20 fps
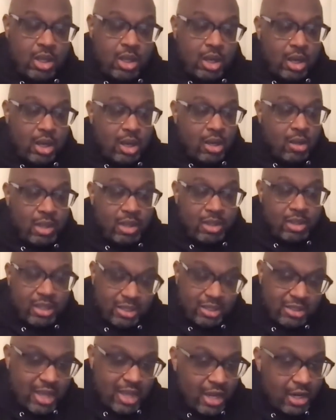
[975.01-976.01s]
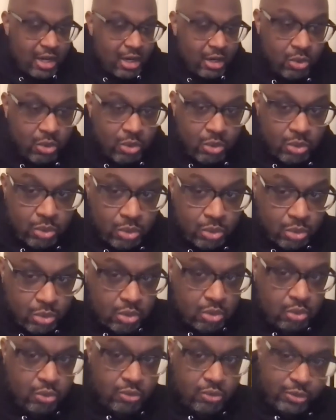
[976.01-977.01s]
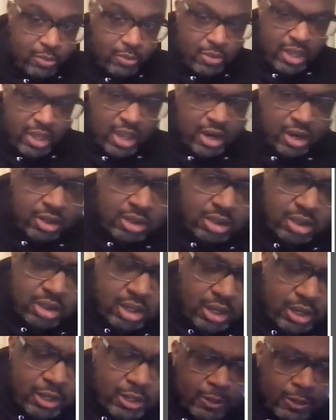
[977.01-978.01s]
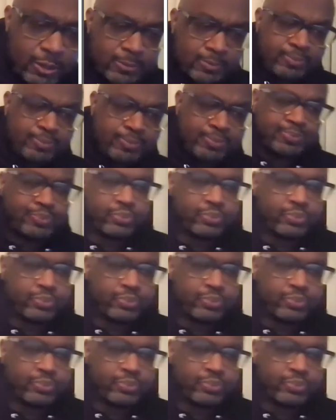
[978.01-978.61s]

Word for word: Um, and things kind of grew grew from there. Um,